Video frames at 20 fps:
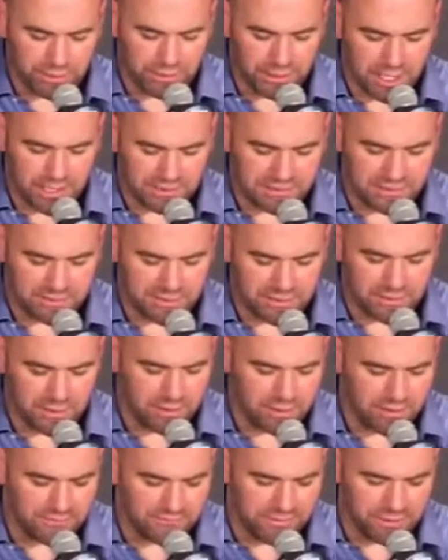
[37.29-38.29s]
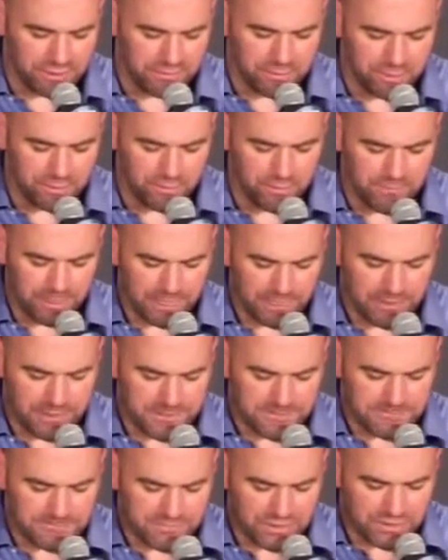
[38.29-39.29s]
and Costa Philippou.
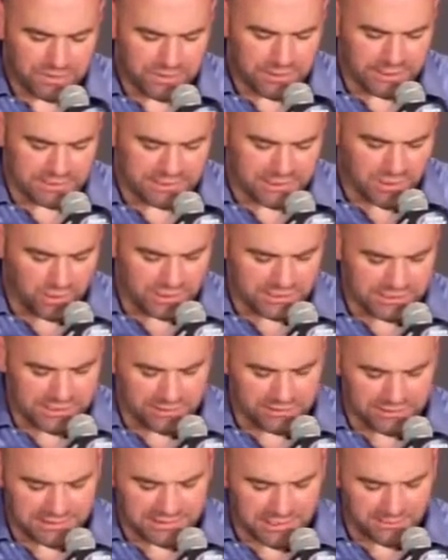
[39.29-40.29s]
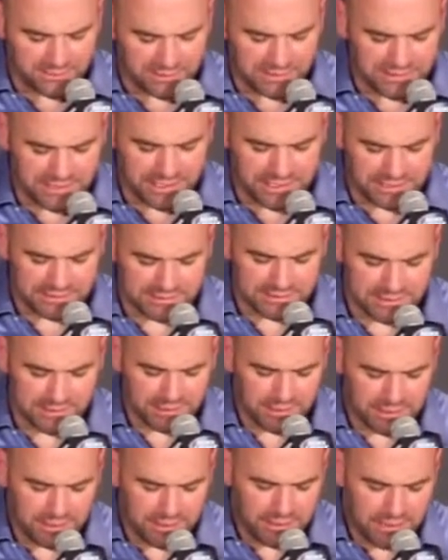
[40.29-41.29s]
Tickets go on sale December 6th.
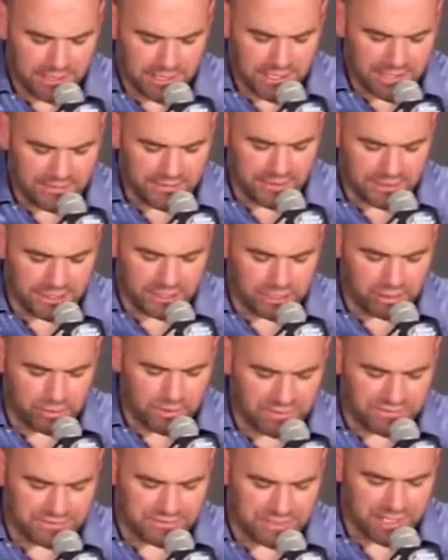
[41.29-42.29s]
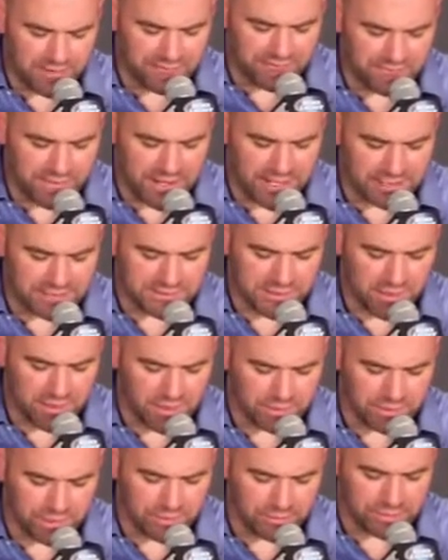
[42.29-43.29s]
And then the UFC on Fox
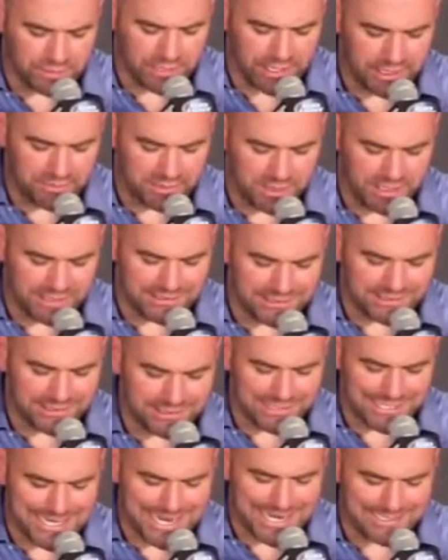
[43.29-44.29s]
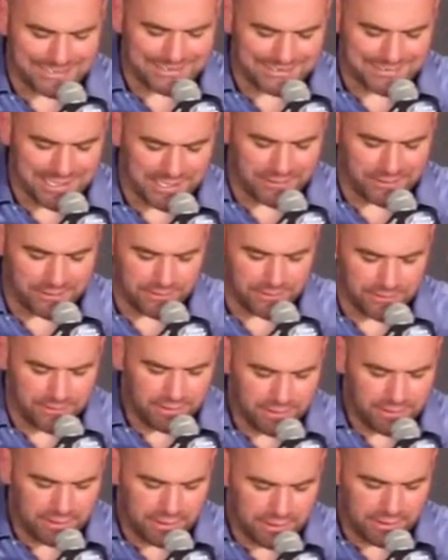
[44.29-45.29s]
card that will take place at the United Center
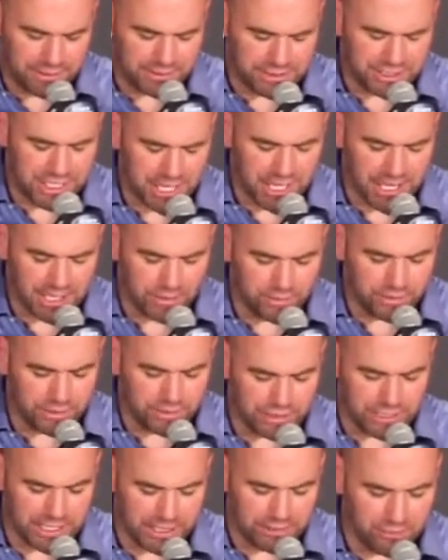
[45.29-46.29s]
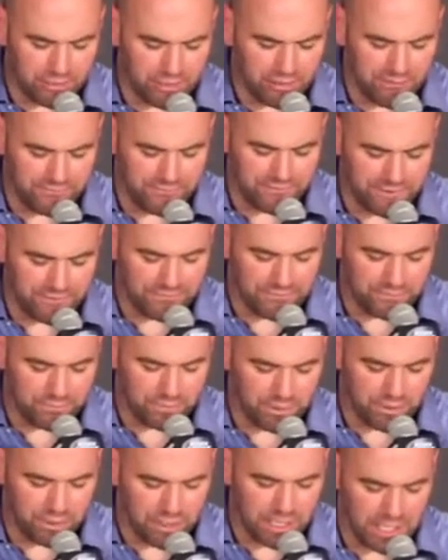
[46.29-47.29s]
in Chicago on January 5th
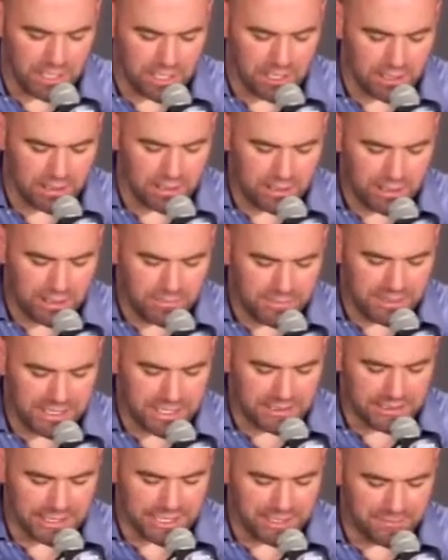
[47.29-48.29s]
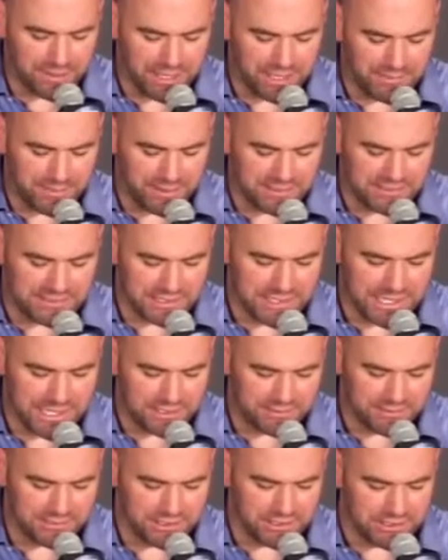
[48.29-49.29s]
will be headlined by Benson
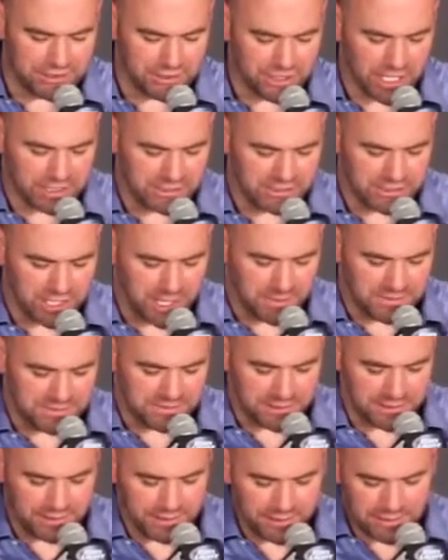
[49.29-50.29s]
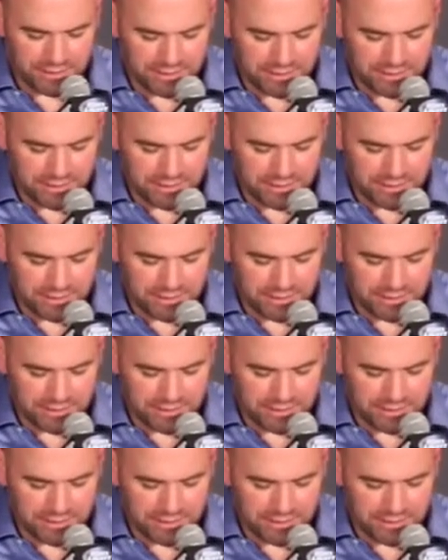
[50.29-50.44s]
Henderson and Josh Thompson.